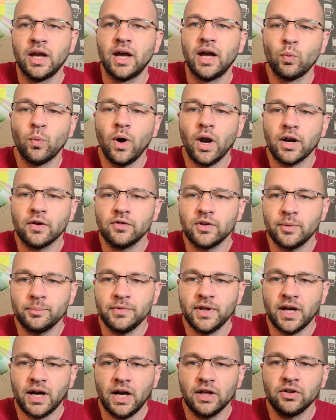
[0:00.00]
one of
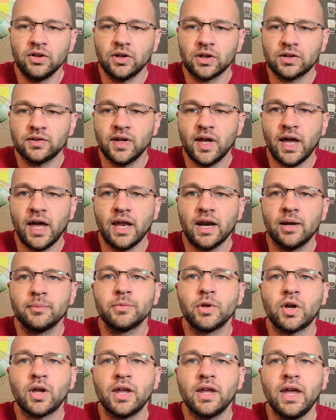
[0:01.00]
them that I looked at,
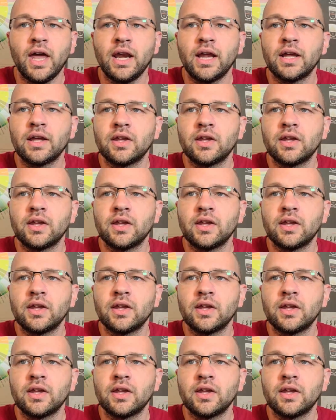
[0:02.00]
I'm looking at